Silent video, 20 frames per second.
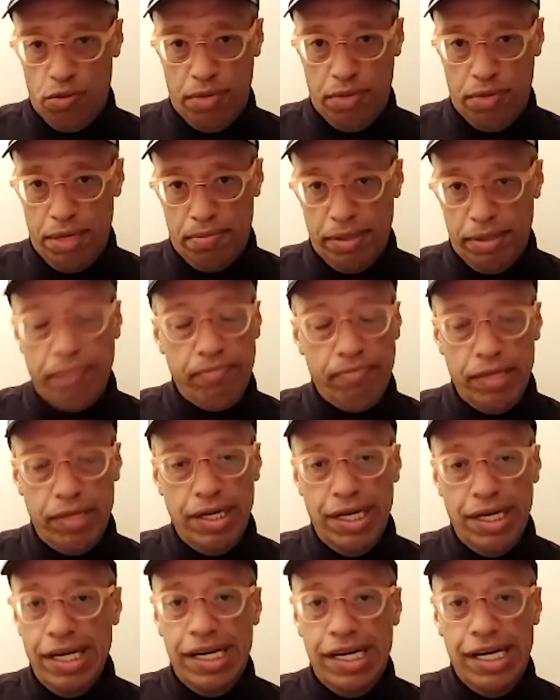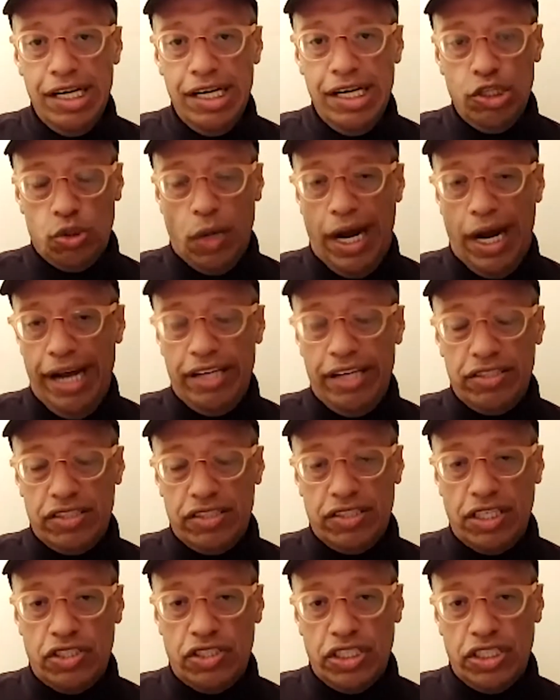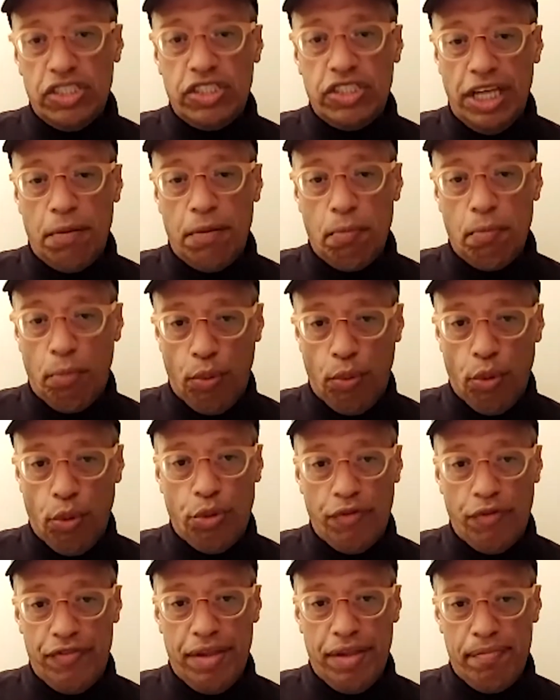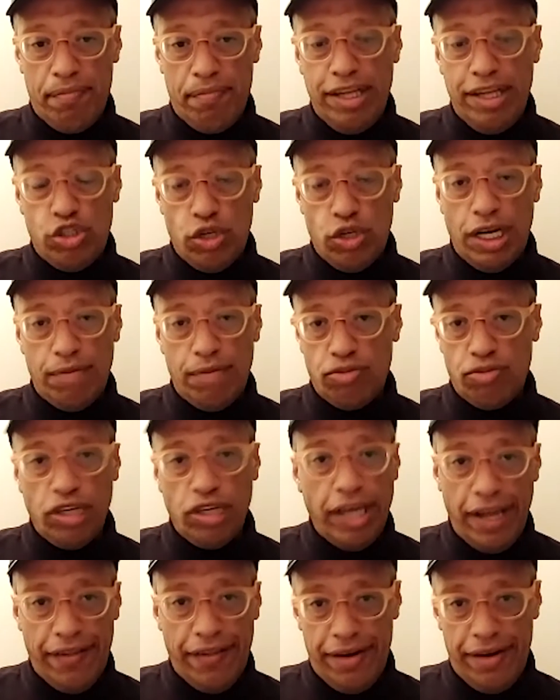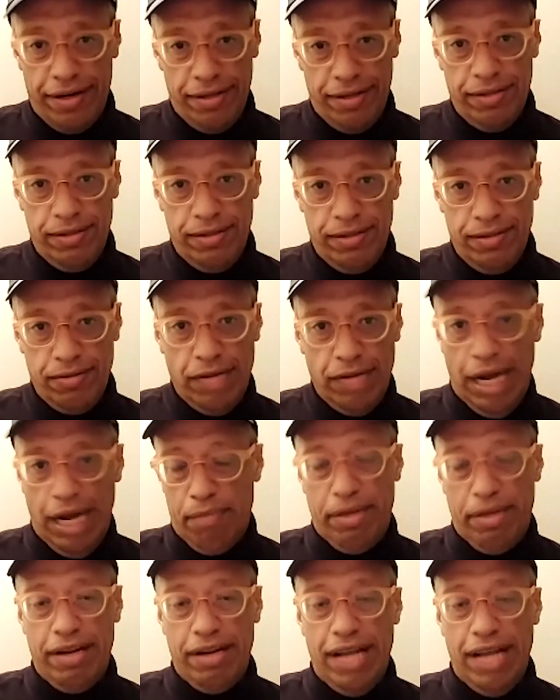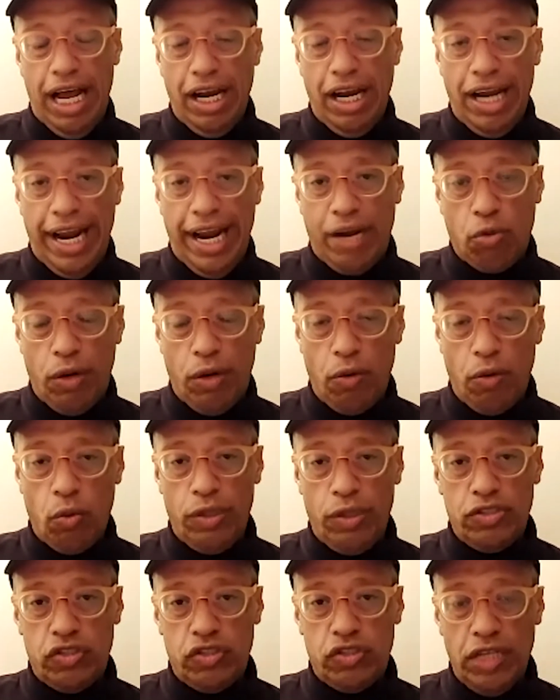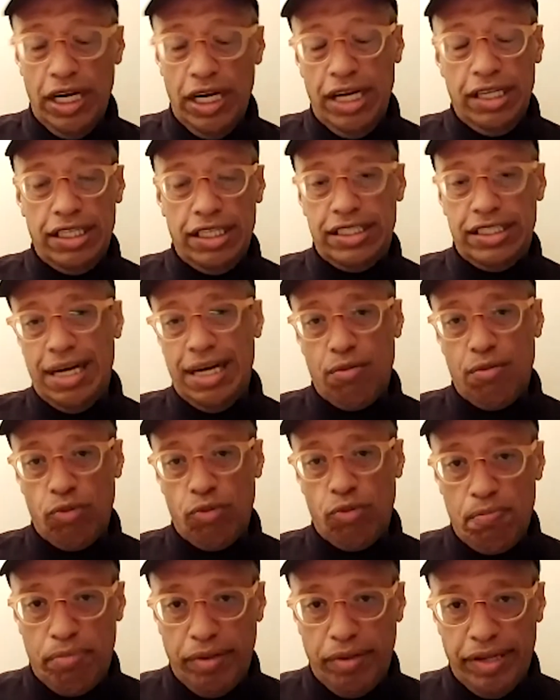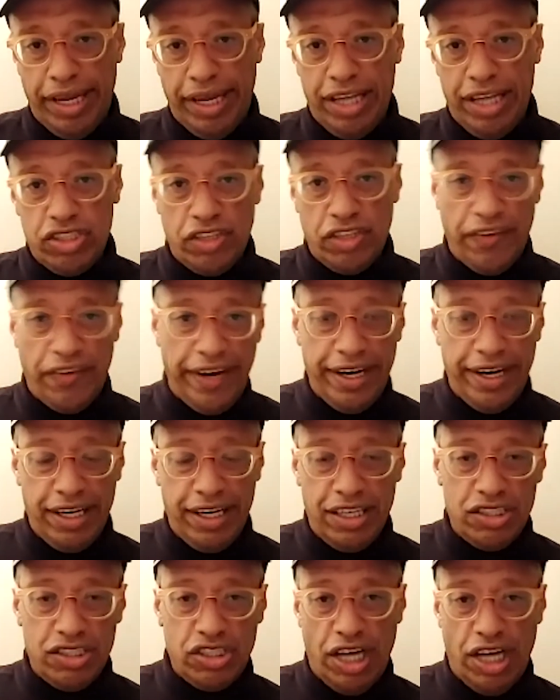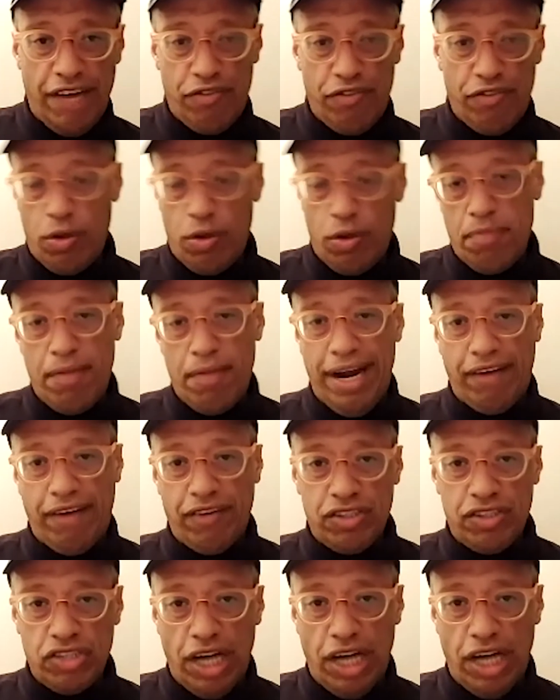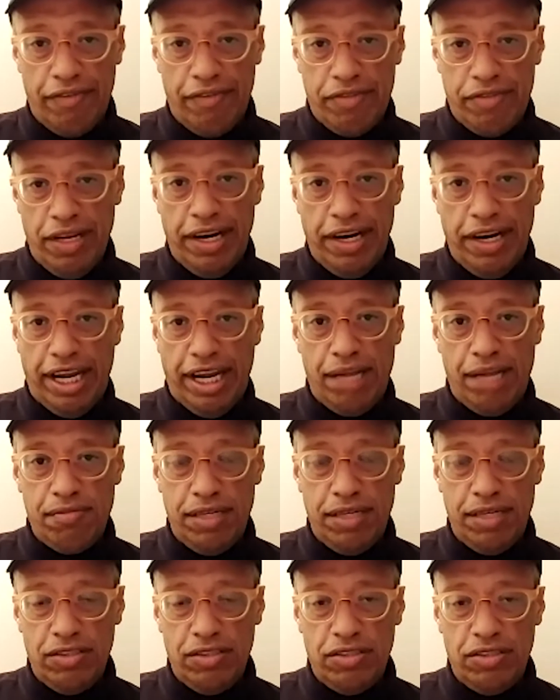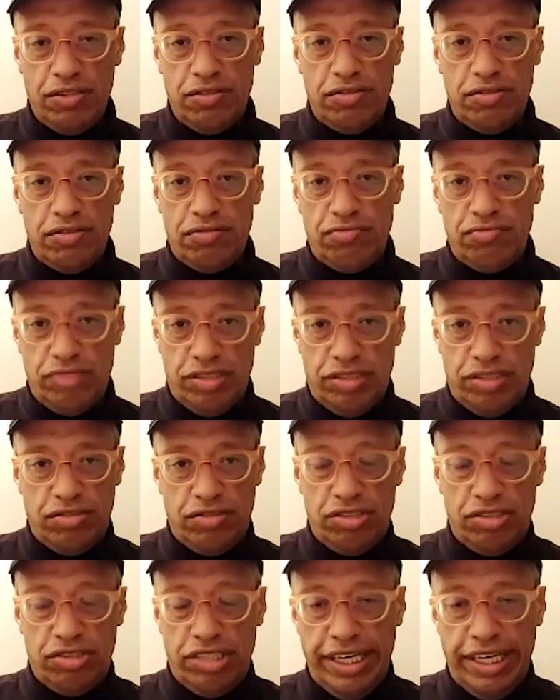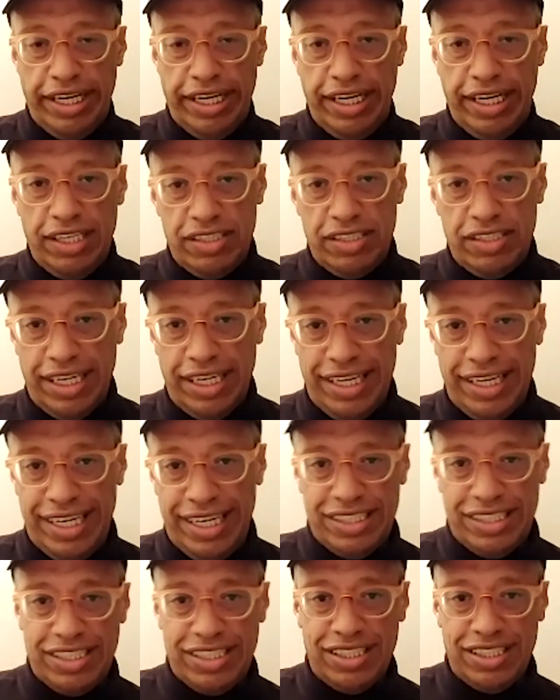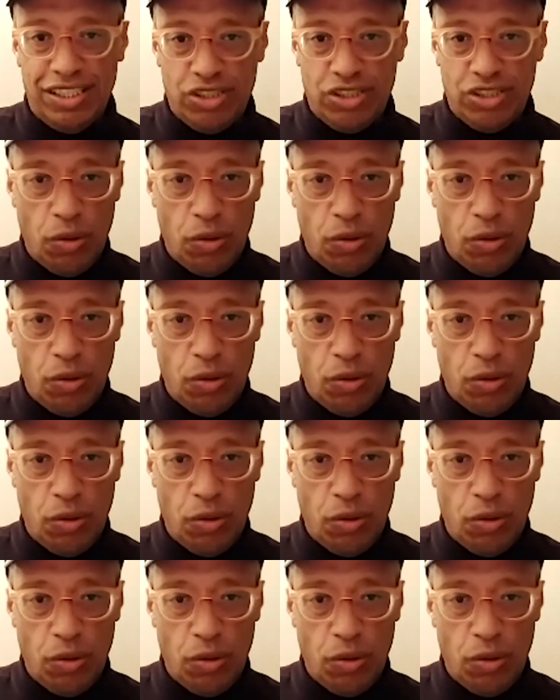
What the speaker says: did Bill Gates became first or Microsoft? It was Microsoft that built Bill Gates' brand. It was not the other way around. So is Apple. I mean, Apple's relevance was much stronger under the innovation